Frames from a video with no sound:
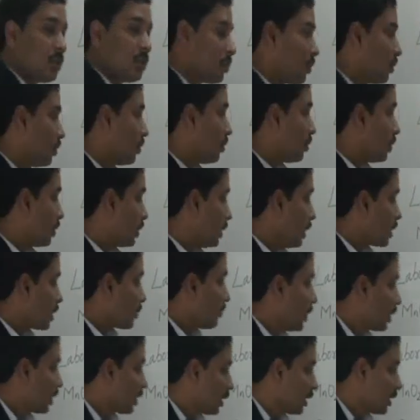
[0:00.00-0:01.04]
So
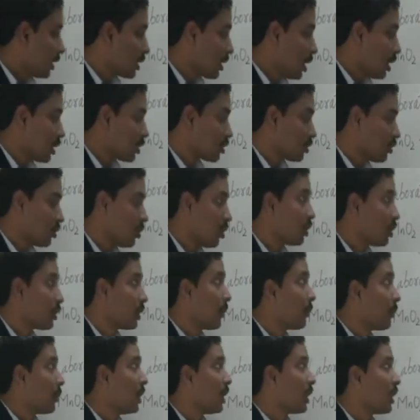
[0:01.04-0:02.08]
this method is also not
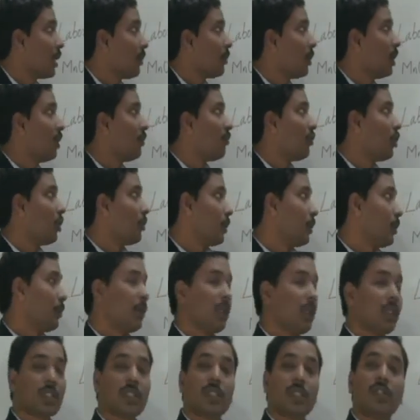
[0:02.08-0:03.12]
applicable for
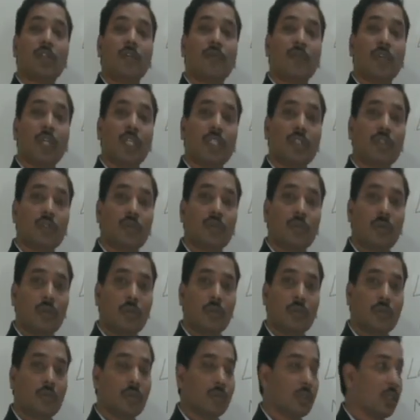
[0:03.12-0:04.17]
preparation of
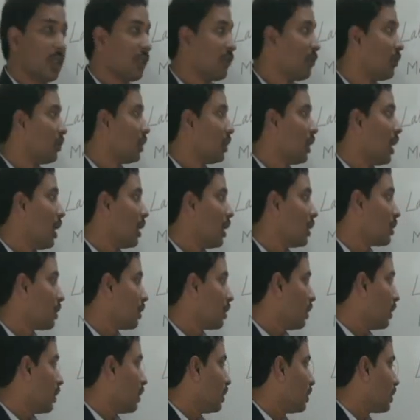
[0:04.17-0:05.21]
H2O2, therefore the
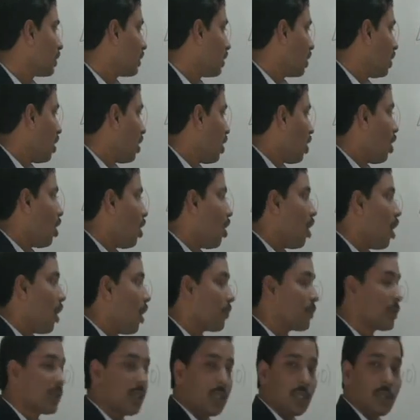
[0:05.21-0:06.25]
answer is
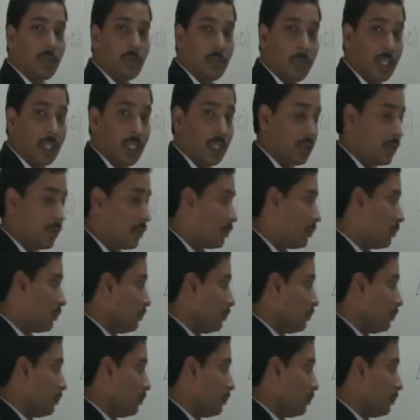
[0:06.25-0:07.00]
option B.